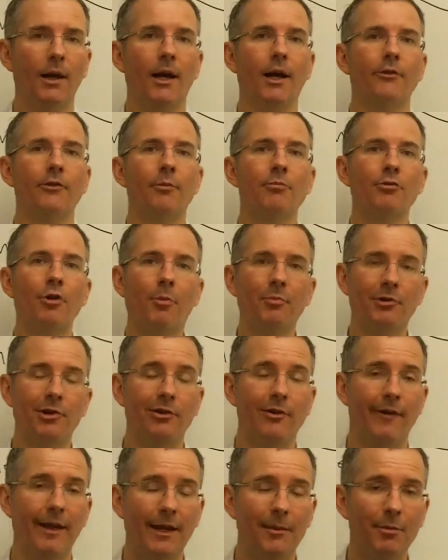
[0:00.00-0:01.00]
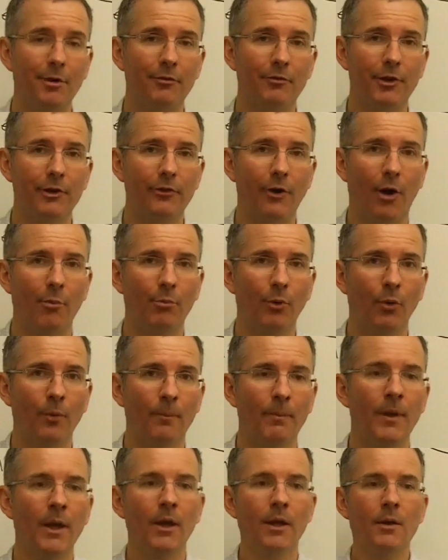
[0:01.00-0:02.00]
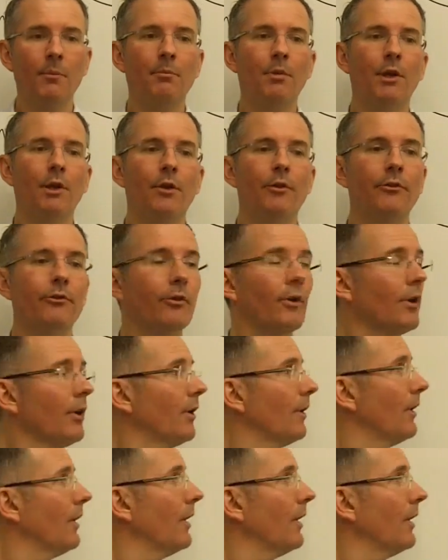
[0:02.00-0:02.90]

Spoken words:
as a property developer, for example. Because